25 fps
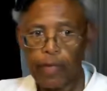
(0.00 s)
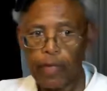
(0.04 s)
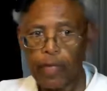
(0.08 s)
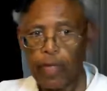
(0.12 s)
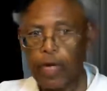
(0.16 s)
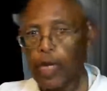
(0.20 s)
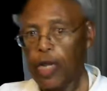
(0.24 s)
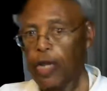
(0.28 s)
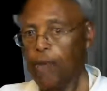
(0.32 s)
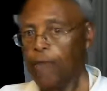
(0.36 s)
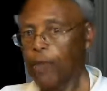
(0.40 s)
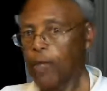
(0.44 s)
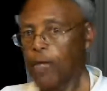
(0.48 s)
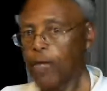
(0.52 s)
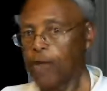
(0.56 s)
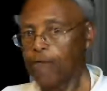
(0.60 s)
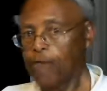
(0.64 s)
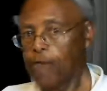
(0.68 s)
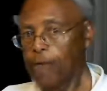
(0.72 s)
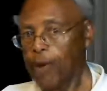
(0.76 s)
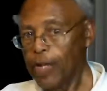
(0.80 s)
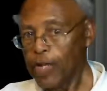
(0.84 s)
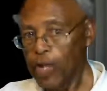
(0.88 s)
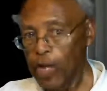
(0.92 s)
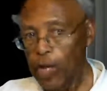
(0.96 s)
that he had been
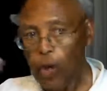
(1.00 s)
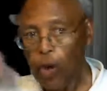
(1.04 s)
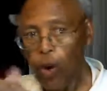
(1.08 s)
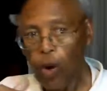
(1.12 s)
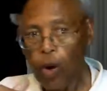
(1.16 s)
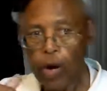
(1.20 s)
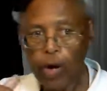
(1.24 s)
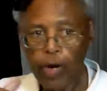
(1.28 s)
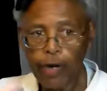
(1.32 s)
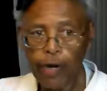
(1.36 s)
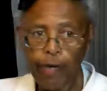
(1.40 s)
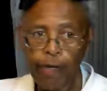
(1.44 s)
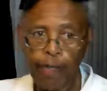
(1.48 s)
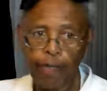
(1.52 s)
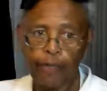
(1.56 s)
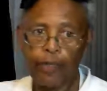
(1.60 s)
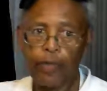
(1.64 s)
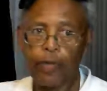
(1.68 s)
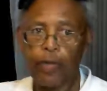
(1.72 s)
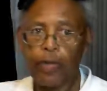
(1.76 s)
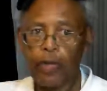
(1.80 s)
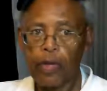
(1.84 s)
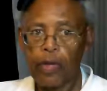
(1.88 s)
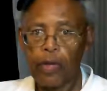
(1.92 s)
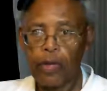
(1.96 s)
given by the Lord
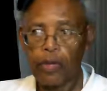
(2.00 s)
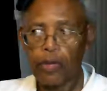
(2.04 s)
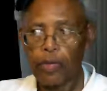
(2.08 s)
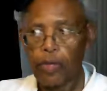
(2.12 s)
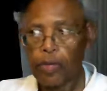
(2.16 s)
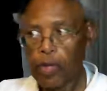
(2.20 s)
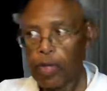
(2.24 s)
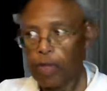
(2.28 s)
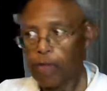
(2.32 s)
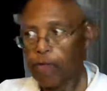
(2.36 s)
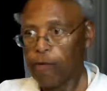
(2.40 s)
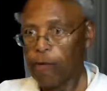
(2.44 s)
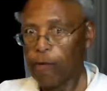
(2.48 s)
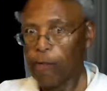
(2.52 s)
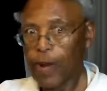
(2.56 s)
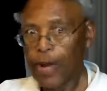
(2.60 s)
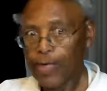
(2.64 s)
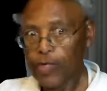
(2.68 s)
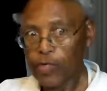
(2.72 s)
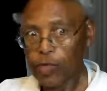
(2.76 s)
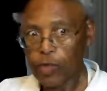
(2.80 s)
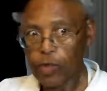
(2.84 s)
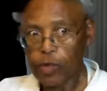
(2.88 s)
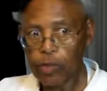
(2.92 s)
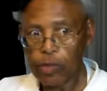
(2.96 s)
to the other
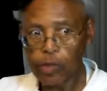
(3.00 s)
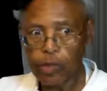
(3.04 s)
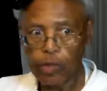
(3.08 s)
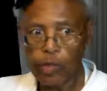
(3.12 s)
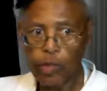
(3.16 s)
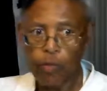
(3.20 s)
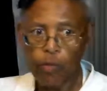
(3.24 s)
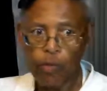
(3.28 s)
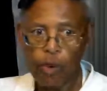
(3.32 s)
apostles.